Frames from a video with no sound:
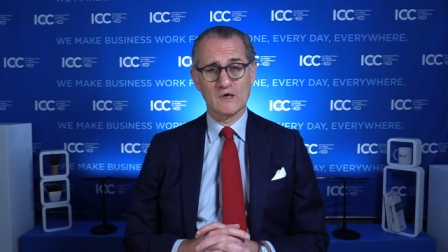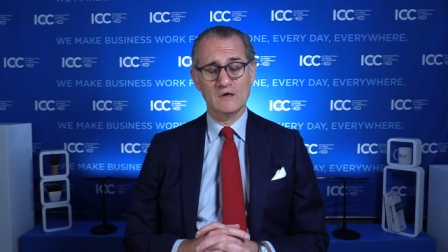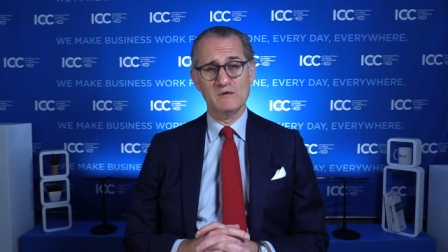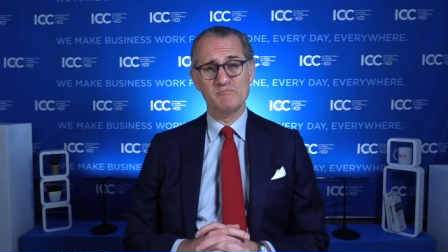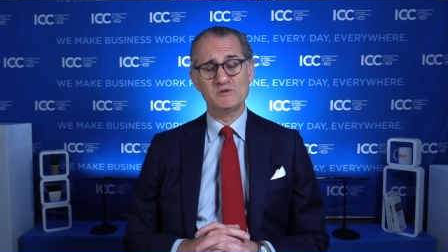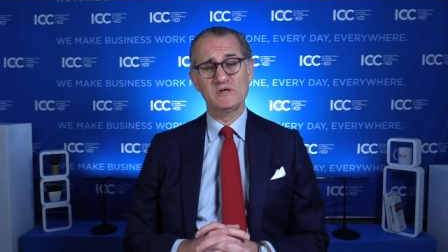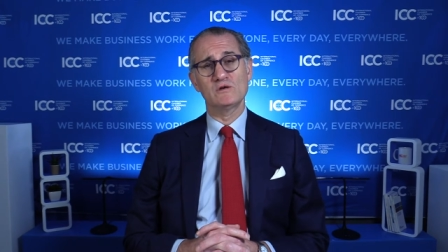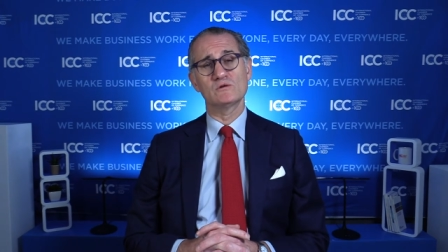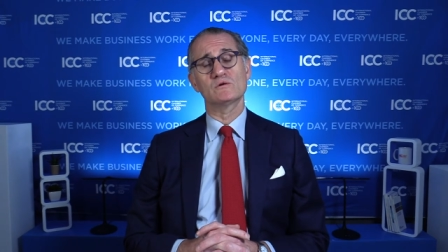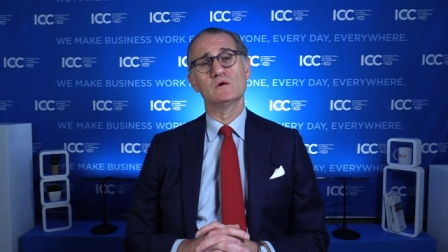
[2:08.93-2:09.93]
Uh, in
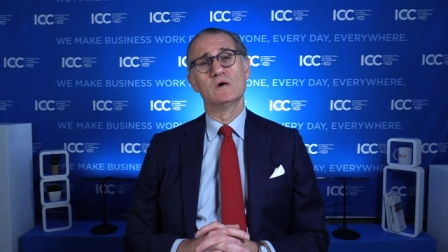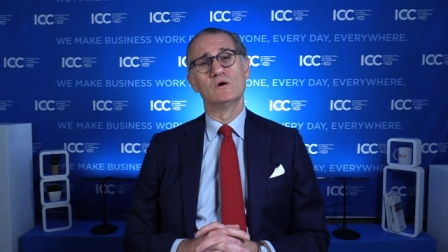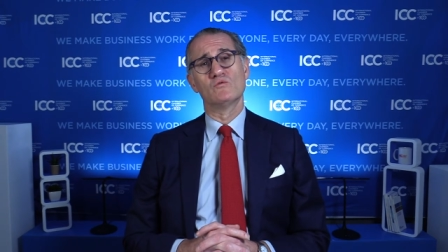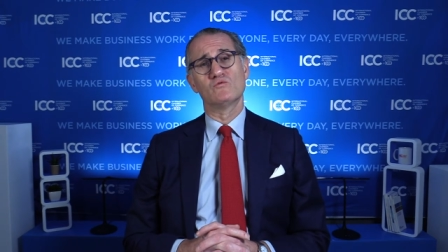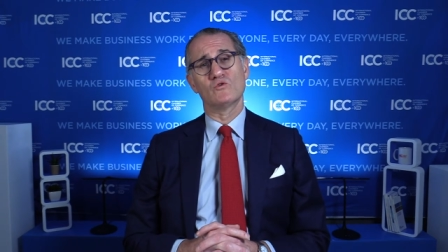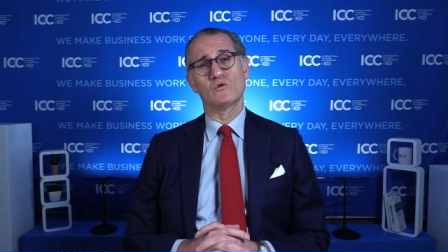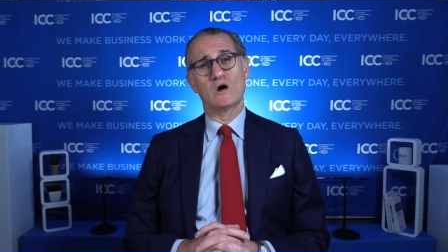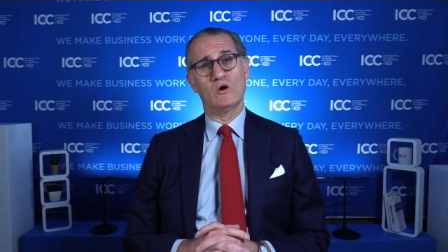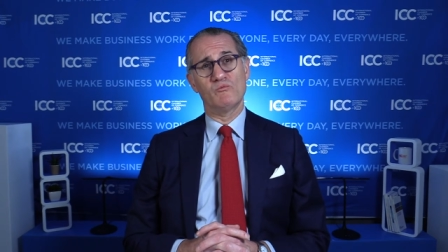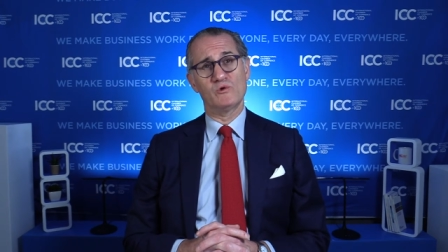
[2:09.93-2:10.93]
particular, for
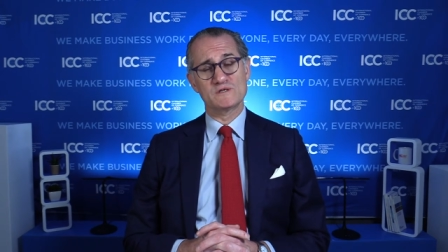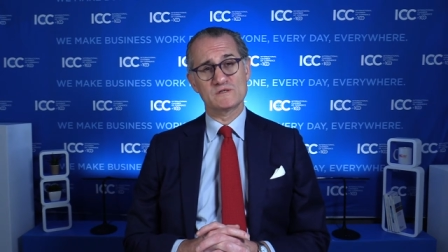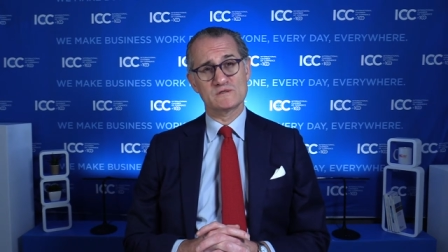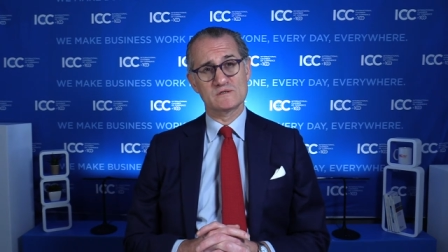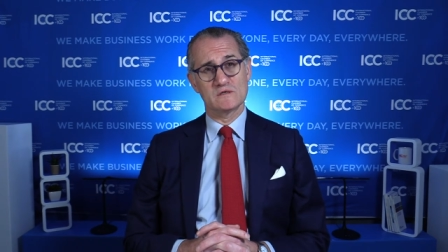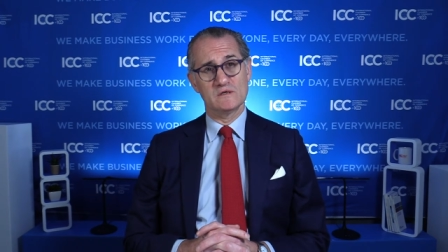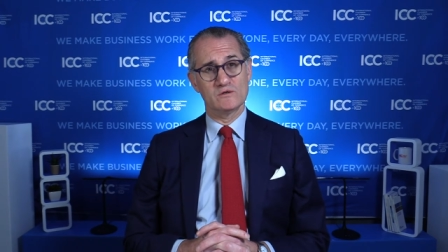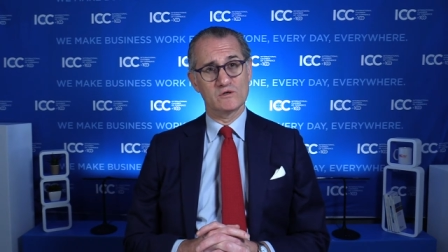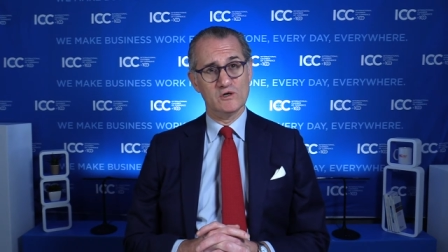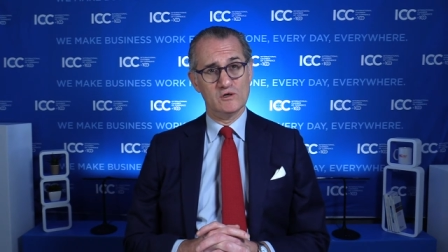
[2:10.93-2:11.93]
our presence in
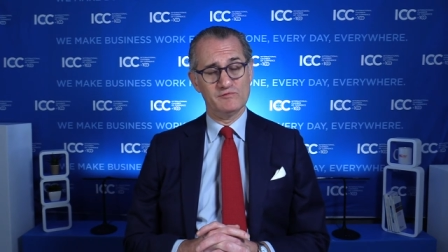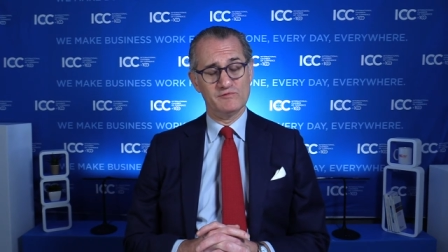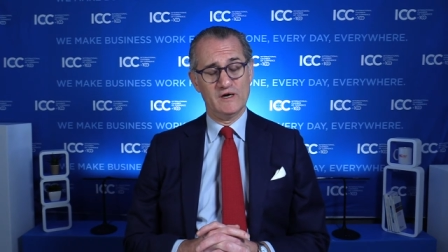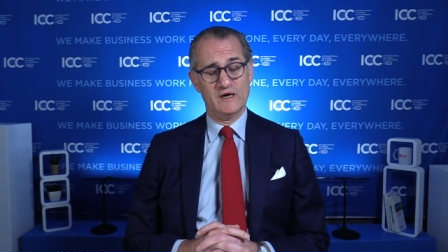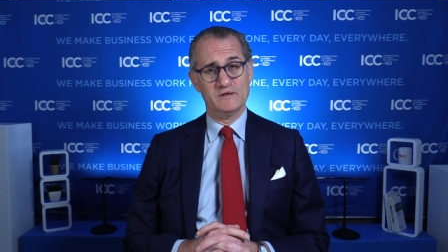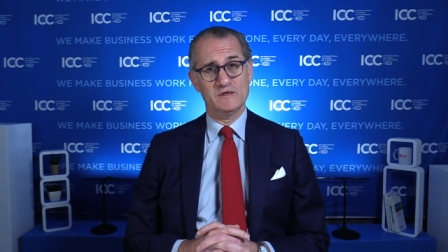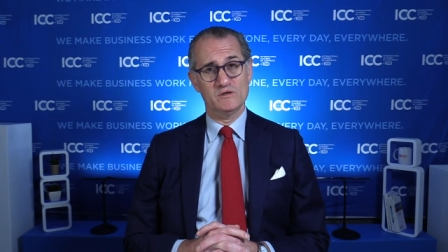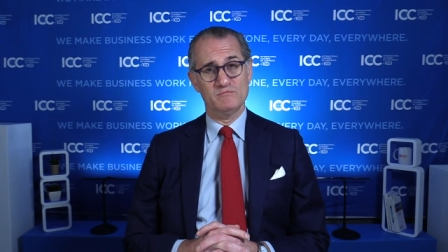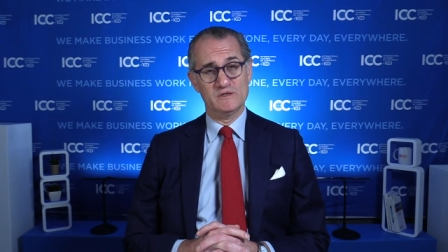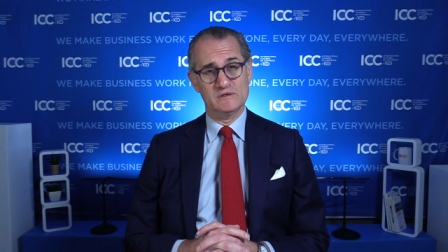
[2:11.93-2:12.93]
the Gulf and in
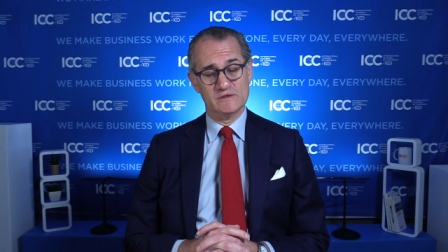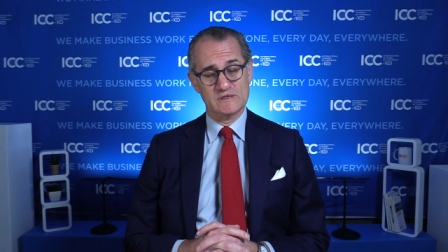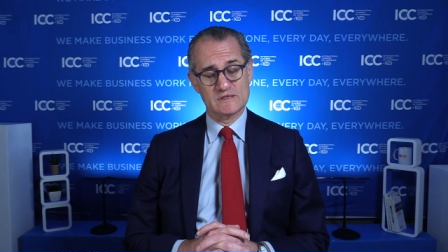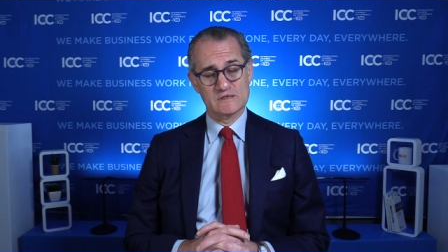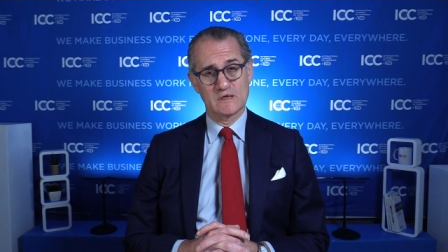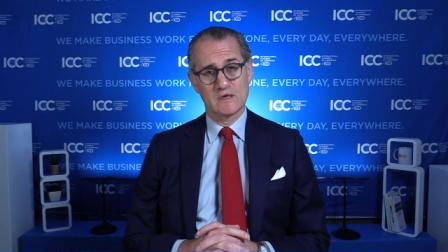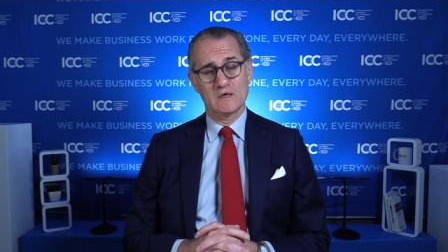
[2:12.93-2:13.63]
the Middle East.